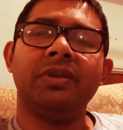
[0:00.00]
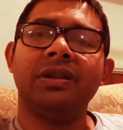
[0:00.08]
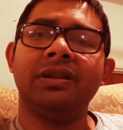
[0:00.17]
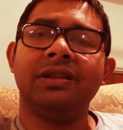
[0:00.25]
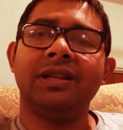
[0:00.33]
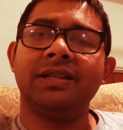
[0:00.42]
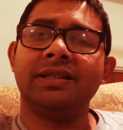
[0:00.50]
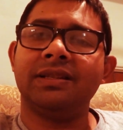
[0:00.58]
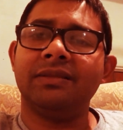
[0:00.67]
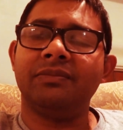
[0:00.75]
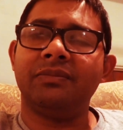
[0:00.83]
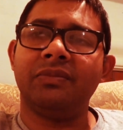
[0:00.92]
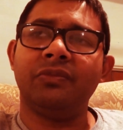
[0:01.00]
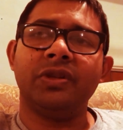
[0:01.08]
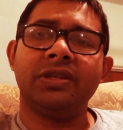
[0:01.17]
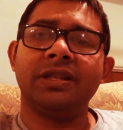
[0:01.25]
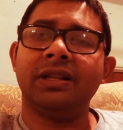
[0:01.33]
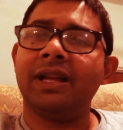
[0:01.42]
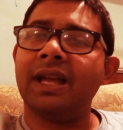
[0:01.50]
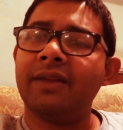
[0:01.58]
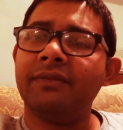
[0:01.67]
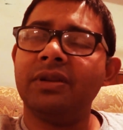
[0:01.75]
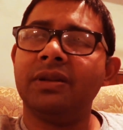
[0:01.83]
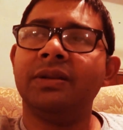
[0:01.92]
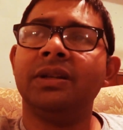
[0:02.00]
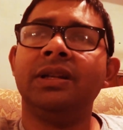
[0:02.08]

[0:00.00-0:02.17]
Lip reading: but we still have it